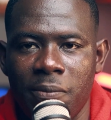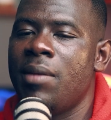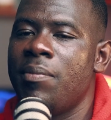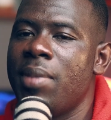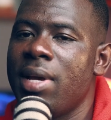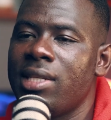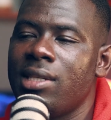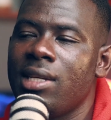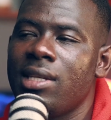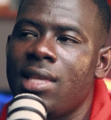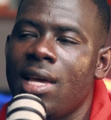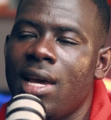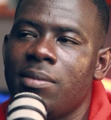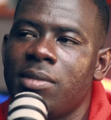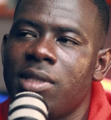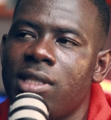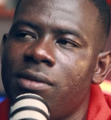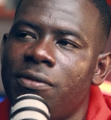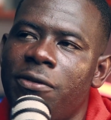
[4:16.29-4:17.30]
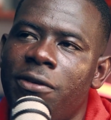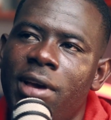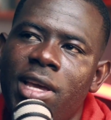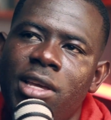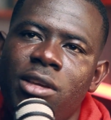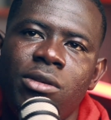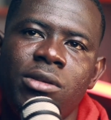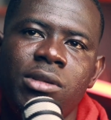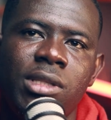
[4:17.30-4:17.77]
In basic terms, fair
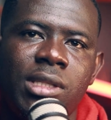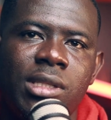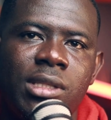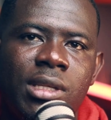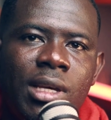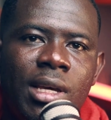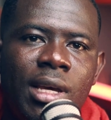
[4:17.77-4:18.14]
use